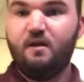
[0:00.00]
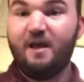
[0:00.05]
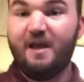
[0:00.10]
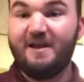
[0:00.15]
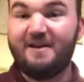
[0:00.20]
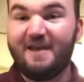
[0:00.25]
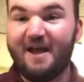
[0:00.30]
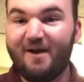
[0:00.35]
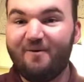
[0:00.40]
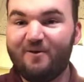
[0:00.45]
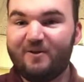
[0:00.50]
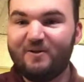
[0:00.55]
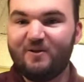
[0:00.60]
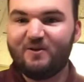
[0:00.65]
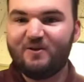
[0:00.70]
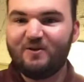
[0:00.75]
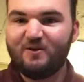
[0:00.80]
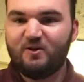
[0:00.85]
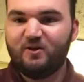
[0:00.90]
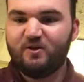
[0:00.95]
And now what you
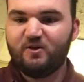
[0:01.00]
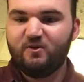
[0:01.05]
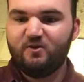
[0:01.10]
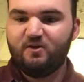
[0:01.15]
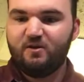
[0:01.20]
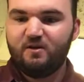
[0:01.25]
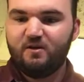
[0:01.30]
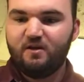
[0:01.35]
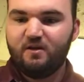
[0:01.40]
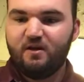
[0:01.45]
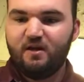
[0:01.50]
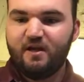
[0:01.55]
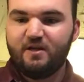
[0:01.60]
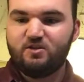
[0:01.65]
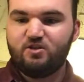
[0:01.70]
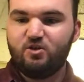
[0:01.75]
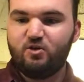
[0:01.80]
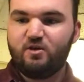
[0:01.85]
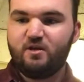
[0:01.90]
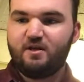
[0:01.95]
can do
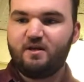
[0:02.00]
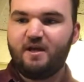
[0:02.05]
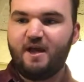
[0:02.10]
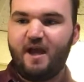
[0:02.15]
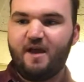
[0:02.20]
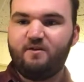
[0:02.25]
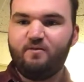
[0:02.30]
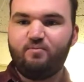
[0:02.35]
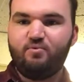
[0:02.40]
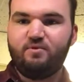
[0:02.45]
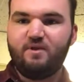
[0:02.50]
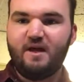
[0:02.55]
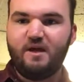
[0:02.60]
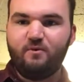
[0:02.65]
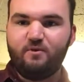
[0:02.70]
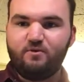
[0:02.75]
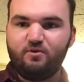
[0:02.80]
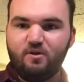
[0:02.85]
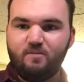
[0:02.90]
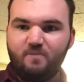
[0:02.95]
is you can kind of play
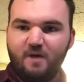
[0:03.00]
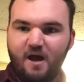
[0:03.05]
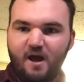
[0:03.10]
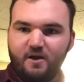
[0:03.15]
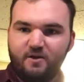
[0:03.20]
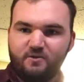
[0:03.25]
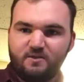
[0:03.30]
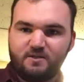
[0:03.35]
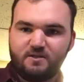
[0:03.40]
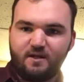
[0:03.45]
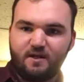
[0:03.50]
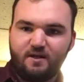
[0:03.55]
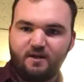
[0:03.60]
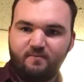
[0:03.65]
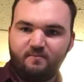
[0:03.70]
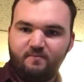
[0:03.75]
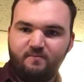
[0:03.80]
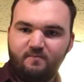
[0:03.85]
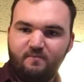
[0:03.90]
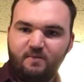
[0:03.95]
with your bottle
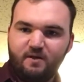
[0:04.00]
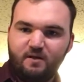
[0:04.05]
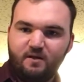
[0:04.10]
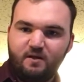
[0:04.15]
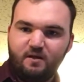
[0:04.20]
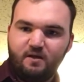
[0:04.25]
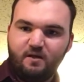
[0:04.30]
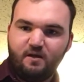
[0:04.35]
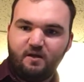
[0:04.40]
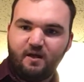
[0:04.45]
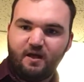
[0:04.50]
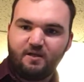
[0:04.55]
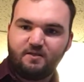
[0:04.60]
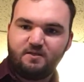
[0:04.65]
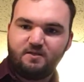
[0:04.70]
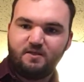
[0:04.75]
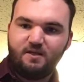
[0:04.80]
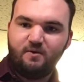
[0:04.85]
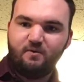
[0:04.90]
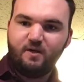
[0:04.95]
some and
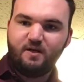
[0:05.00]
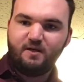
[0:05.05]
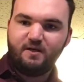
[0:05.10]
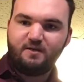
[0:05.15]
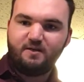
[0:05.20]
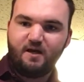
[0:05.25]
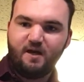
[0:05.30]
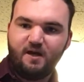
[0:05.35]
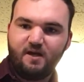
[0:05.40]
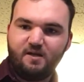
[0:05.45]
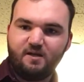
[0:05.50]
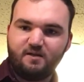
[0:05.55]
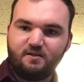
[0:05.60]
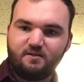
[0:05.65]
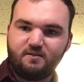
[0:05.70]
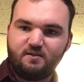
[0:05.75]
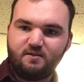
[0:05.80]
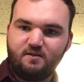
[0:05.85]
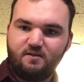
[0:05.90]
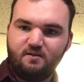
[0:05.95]
see what it
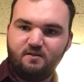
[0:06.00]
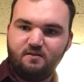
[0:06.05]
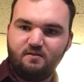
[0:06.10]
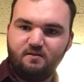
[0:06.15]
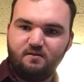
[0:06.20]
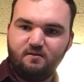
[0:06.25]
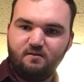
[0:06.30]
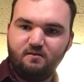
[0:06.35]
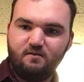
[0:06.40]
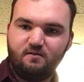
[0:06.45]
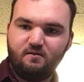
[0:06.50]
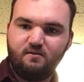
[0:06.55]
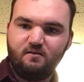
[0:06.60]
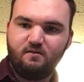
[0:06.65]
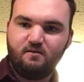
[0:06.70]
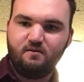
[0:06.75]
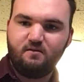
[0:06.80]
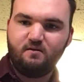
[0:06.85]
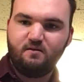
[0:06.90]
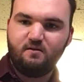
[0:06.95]
does.
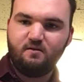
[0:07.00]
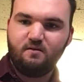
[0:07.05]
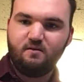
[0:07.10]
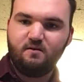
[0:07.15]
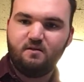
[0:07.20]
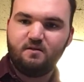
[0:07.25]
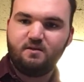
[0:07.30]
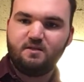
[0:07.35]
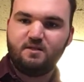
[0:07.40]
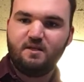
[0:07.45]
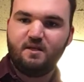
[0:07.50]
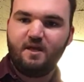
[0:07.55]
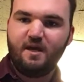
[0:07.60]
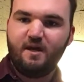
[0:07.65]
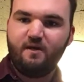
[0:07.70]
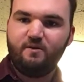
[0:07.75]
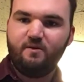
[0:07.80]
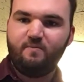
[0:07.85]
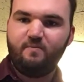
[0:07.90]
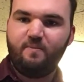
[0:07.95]
See
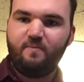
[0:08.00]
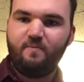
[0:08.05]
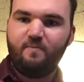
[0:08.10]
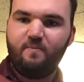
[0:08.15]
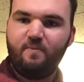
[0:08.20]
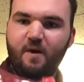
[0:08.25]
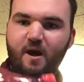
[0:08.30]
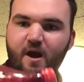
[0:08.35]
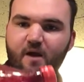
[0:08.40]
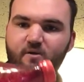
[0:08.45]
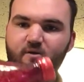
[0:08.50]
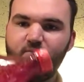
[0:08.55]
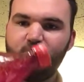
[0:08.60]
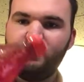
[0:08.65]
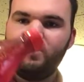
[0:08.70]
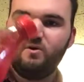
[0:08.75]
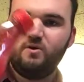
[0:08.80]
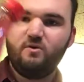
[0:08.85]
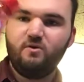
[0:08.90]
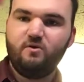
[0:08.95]
how the bottle
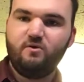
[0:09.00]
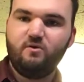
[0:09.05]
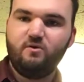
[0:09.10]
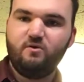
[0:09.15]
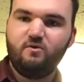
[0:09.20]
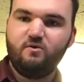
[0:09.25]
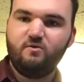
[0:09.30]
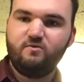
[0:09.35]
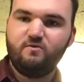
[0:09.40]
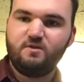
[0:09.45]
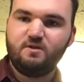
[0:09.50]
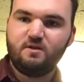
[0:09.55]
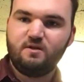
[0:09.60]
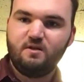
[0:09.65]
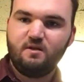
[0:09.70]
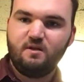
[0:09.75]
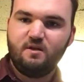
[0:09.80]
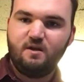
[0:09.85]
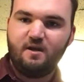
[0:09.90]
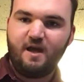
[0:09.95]
moves,
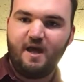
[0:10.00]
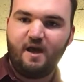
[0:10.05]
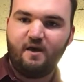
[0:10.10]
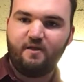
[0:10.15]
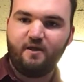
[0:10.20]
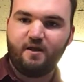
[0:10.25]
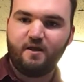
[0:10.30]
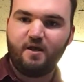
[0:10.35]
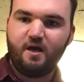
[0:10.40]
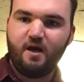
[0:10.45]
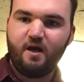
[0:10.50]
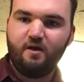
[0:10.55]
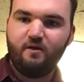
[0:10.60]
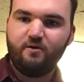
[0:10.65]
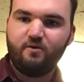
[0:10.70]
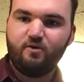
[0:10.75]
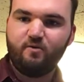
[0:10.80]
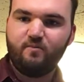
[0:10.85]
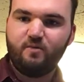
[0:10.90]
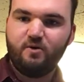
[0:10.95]
how the color